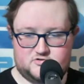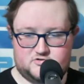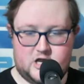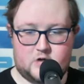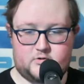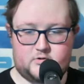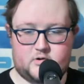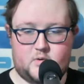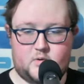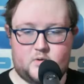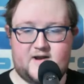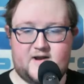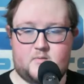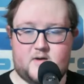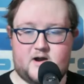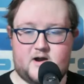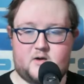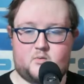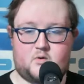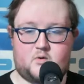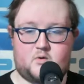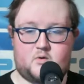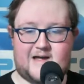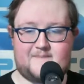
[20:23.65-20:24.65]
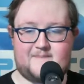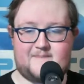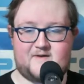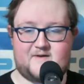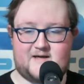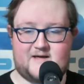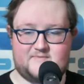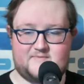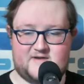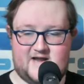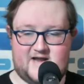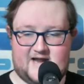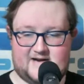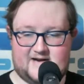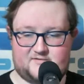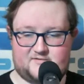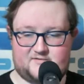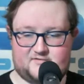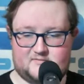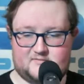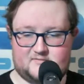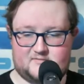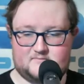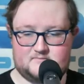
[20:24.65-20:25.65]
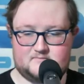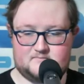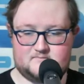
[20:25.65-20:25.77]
Don't go anywhere. We'll wrap it up next.